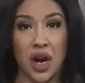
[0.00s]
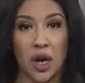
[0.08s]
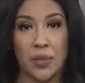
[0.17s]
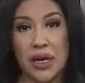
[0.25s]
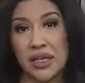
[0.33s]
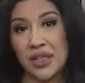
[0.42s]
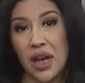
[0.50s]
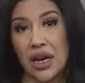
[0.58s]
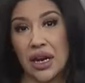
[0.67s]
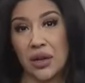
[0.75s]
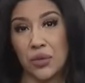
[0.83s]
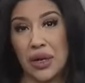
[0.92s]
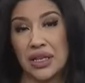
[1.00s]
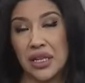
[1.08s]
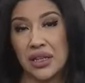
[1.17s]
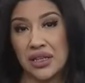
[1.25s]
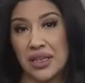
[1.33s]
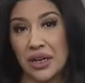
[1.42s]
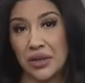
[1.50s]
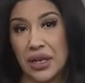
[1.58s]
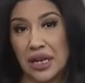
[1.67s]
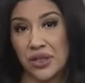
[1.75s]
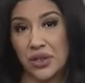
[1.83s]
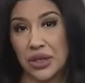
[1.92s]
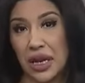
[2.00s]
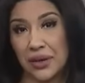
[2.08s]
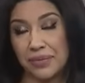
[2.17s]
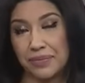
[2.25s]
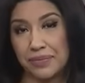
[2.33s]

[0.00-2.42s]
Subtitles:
Armana Sadek went to the center yesterday.